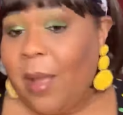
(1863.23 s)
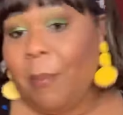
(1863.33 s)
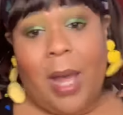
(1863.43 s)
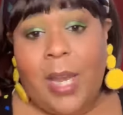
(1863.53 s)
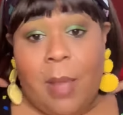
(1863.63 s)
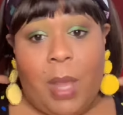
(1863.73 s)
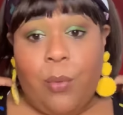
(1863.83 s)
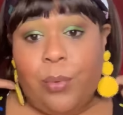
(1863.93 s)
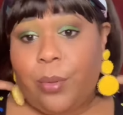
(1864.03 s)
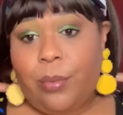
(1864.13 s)
my name
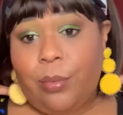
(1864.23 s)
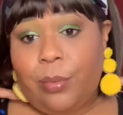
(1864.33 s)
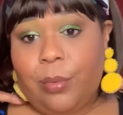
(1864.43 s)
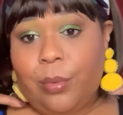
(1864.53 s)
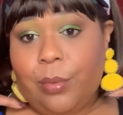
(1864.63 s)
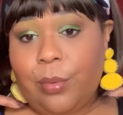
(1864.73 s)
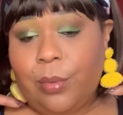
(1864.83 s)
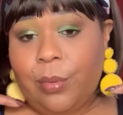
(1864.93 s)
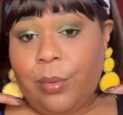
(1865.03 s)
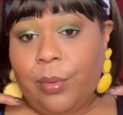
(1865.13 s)
ain't Rue.
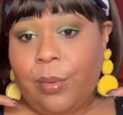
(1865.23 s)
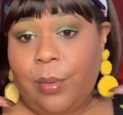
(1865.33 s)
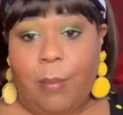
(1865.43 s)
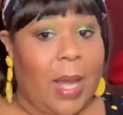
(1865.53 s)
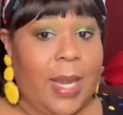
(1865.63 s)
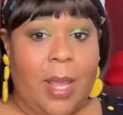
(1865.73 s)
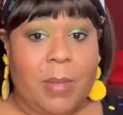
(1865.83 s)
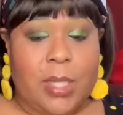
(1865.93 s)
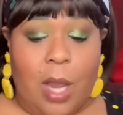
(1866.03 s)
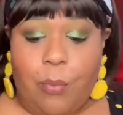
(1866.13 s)
My
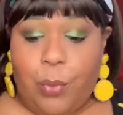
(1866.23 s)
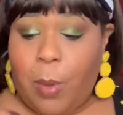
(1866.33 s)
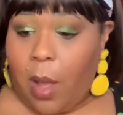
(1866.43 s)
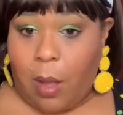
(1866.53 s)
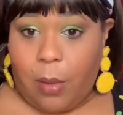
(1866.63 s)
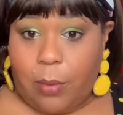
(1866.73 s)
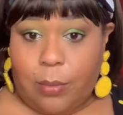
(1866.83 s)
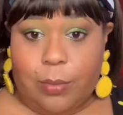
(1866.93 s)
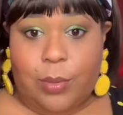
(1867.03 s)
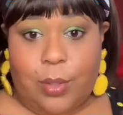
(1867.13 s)
name is not
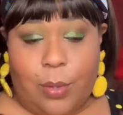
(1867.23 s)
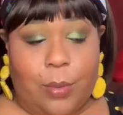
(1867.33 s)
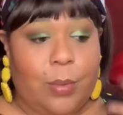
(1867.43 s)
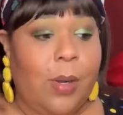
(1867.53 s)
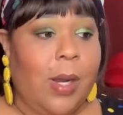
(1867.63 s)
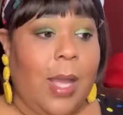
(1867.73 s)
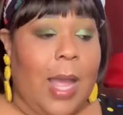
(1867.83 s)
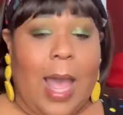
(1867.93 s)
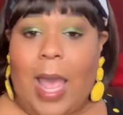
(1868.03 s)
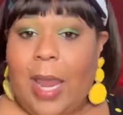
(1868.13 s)
RuPaul. So
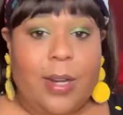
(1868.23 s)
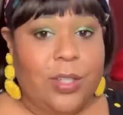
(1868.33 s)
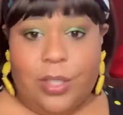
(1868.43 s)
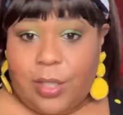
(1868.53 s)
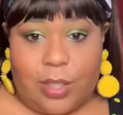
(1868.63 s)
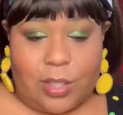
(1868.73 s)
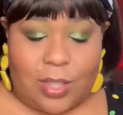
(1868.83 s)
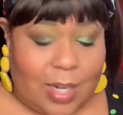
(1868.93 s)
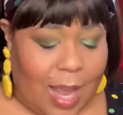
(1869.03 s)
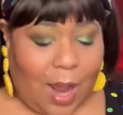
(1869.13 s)
I ain't a
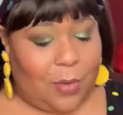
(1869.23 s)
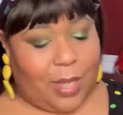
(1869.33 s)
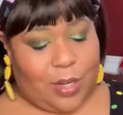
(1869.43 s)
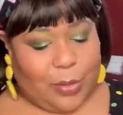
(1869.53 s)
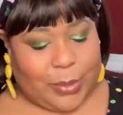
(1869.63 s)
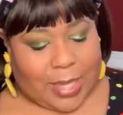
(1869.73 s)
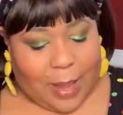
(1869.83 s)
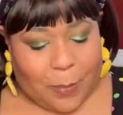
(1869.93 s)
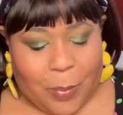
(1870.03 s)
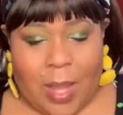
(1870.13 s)
judge. I don't get no say.